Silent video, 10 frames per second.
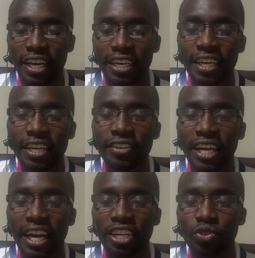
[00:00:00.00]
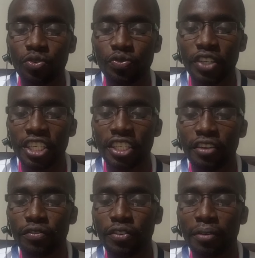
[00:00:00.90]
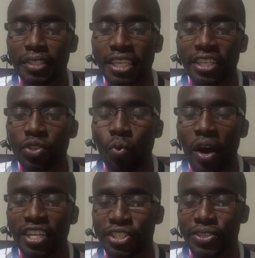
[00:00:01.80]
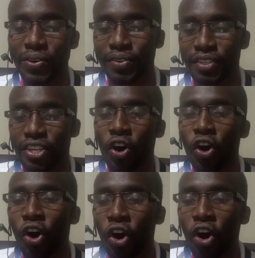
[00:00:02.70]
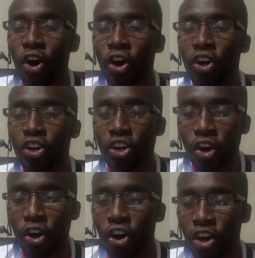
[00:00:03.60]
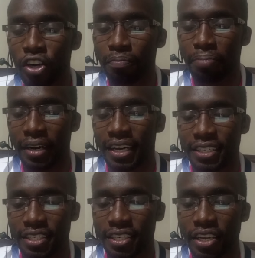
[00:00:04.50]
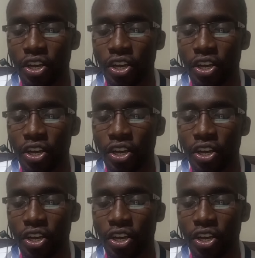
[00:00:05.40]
dairy cattle feed from just one source, all corn plant